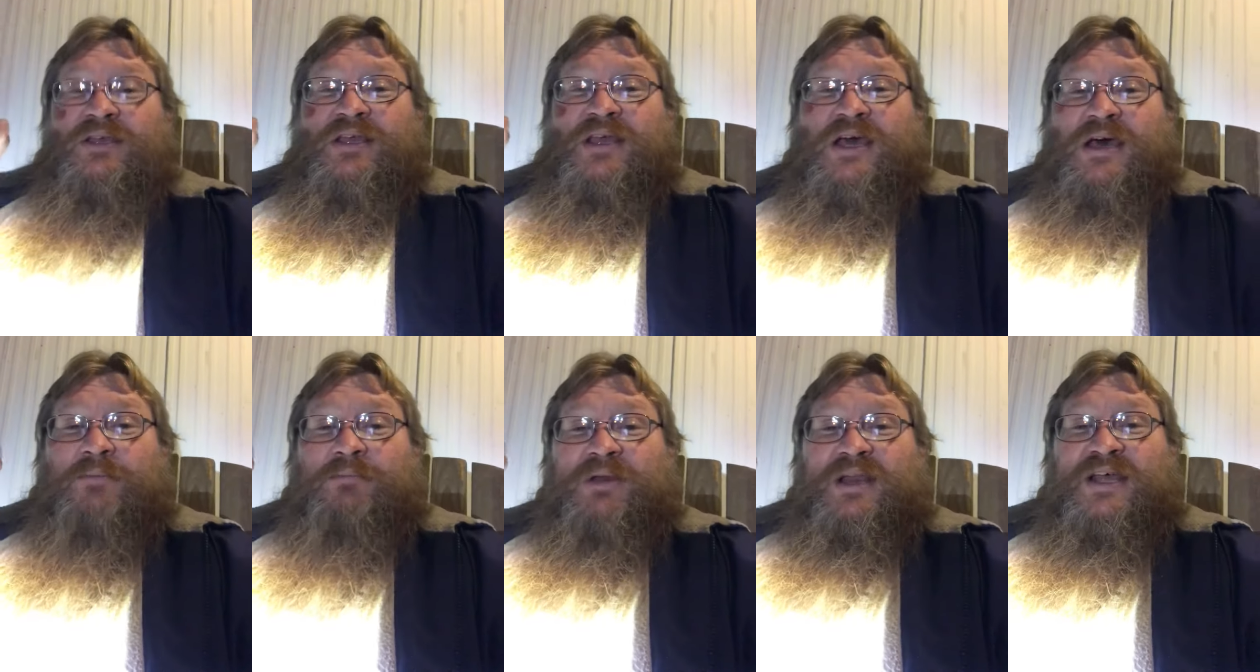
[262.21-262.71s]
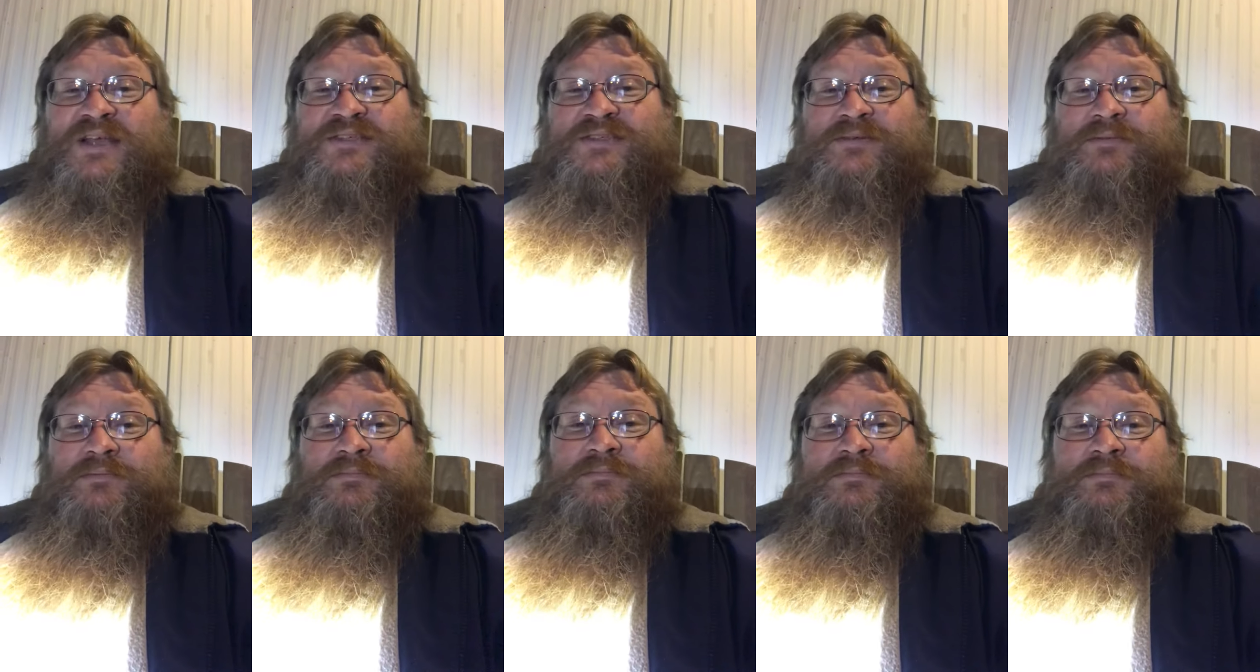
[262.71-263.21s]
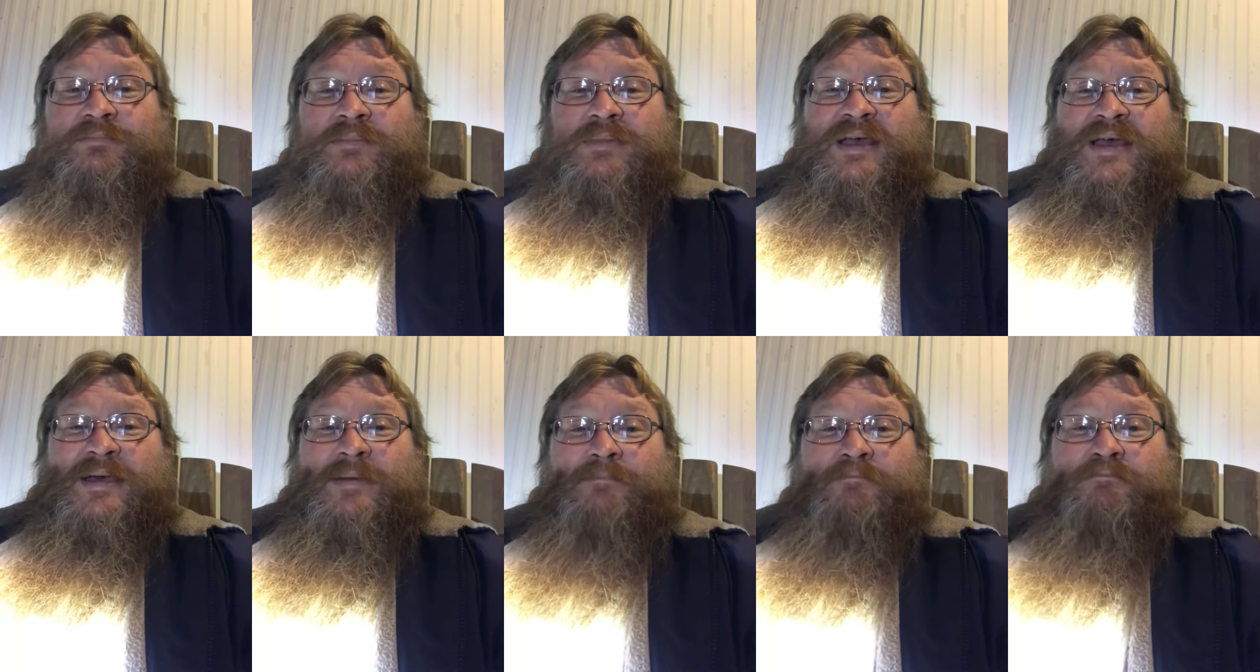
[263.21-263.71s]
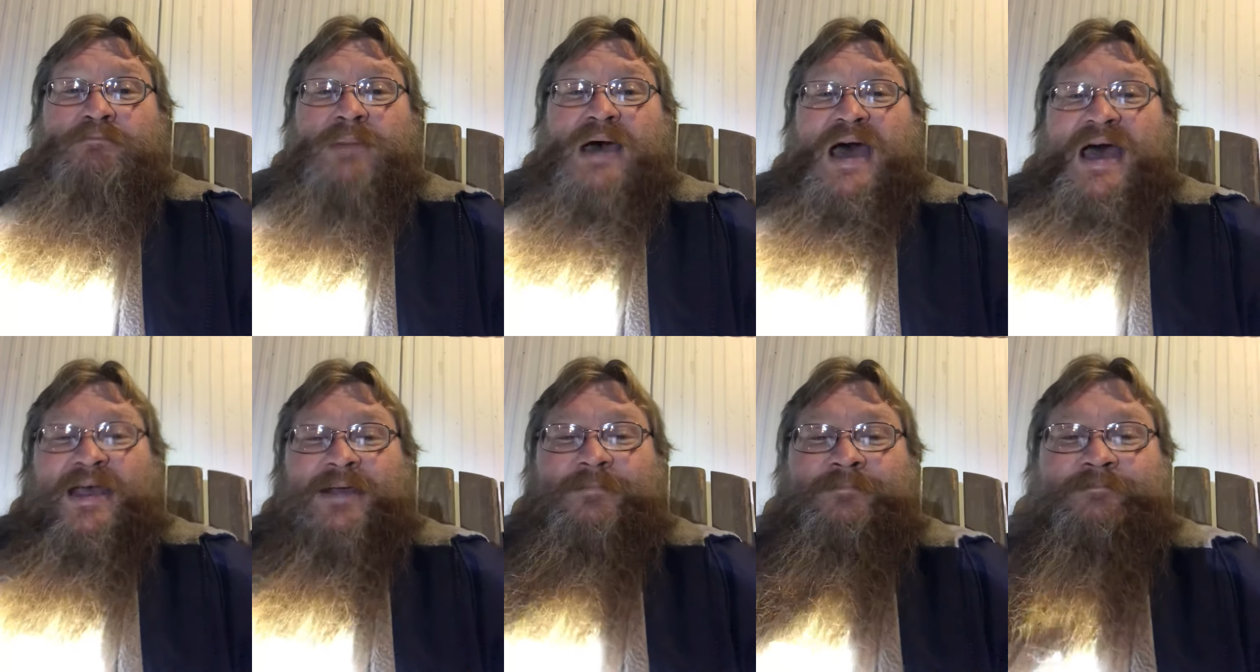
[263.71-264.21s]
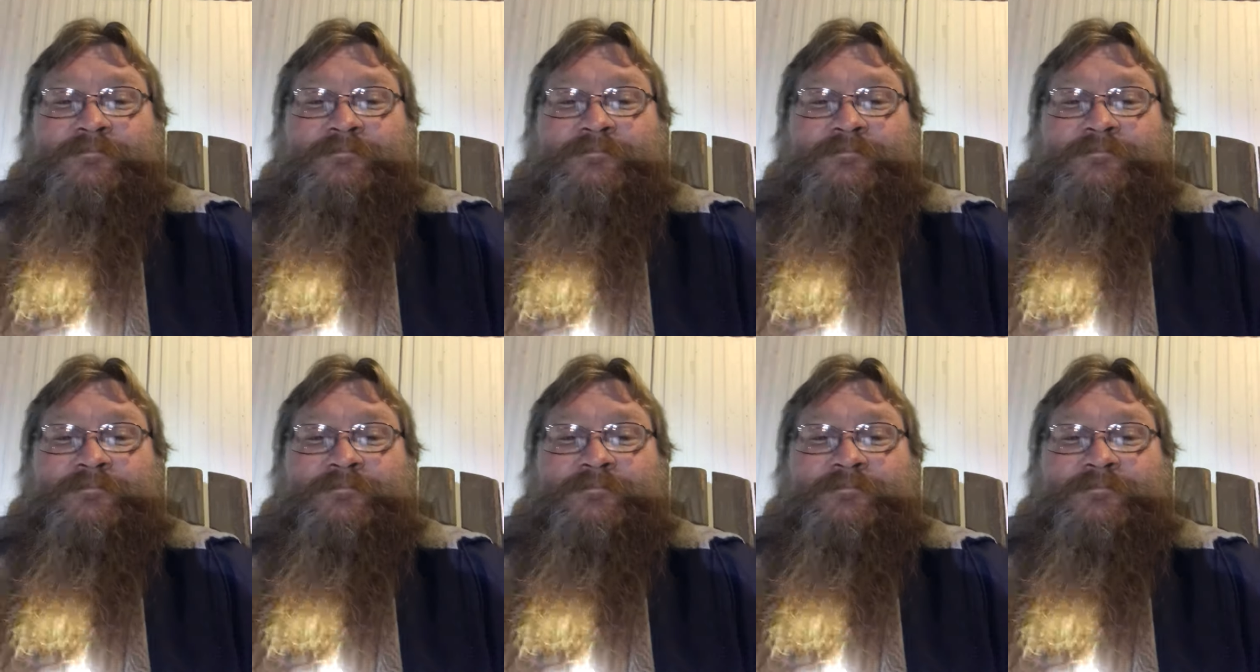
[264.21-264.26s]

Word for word: God bless. Bye.